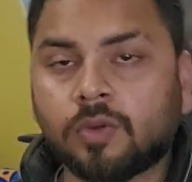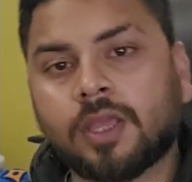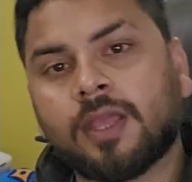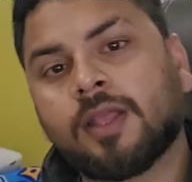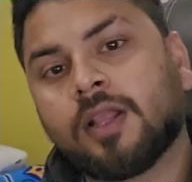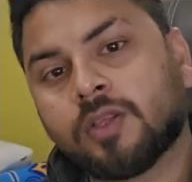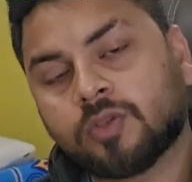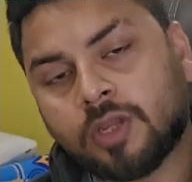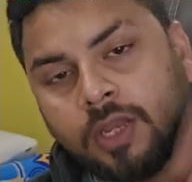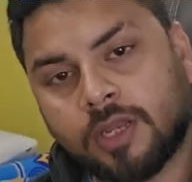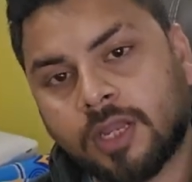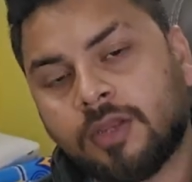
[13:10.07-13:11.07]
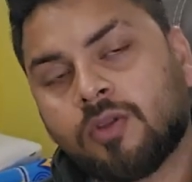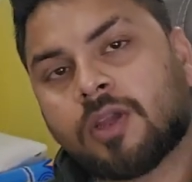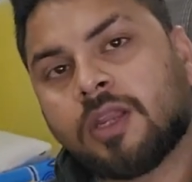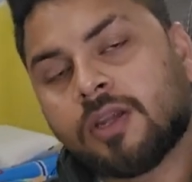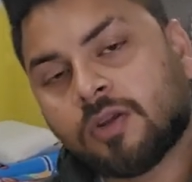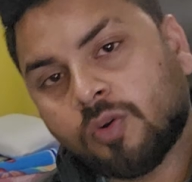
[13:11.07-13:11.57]
Okay, so and you
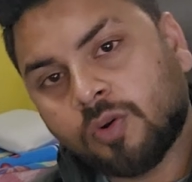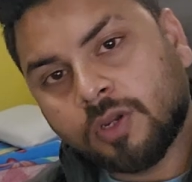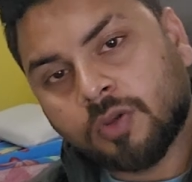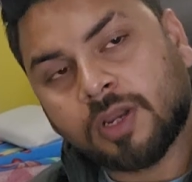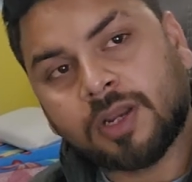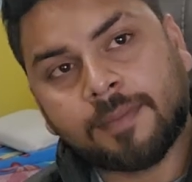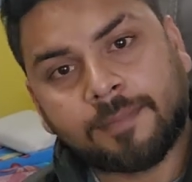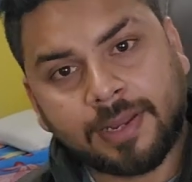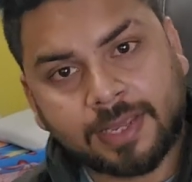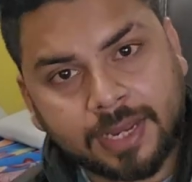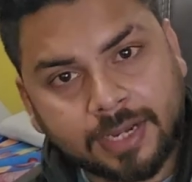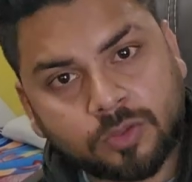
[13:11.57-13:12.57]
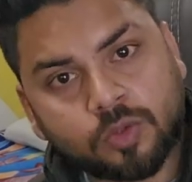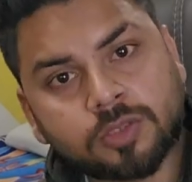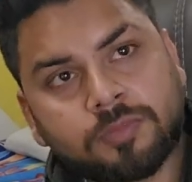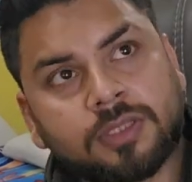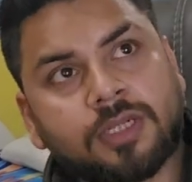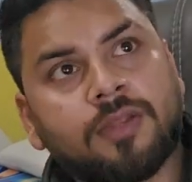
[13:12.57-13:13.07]
can replicate those
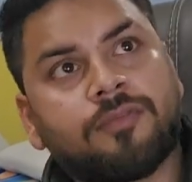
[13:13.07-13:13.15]
methods.